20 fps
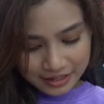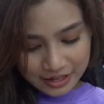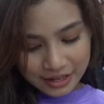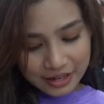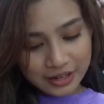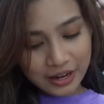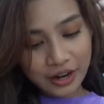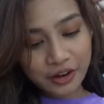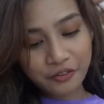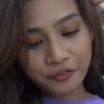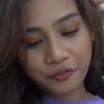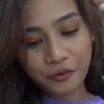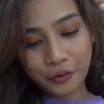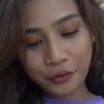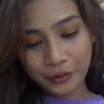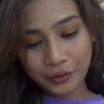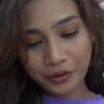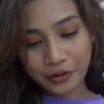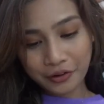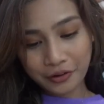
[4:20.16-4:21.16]
another
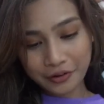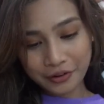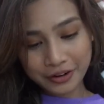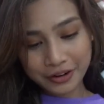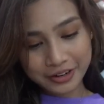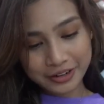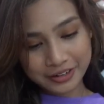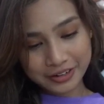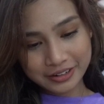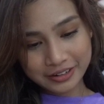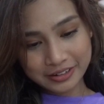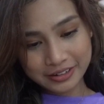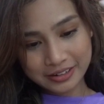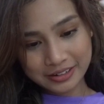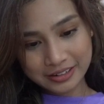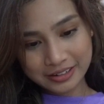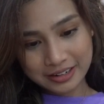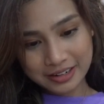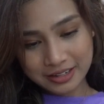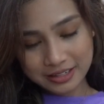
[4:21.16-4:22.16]
photo card.
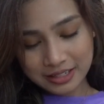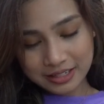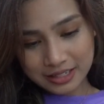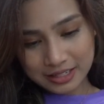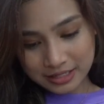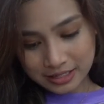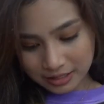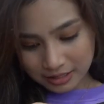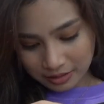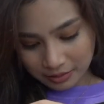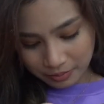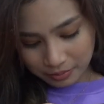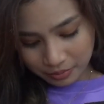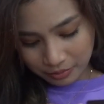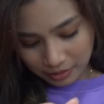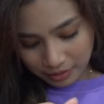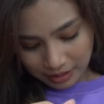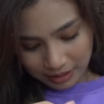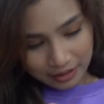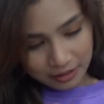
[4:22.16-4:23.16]
I think this is a
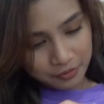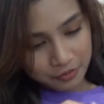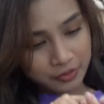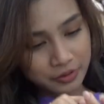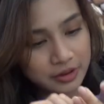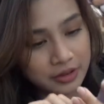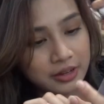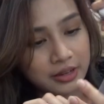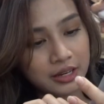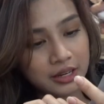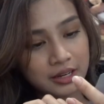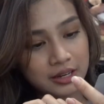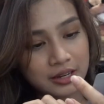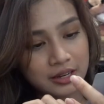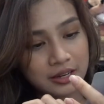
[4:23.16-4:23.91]
pull-up one.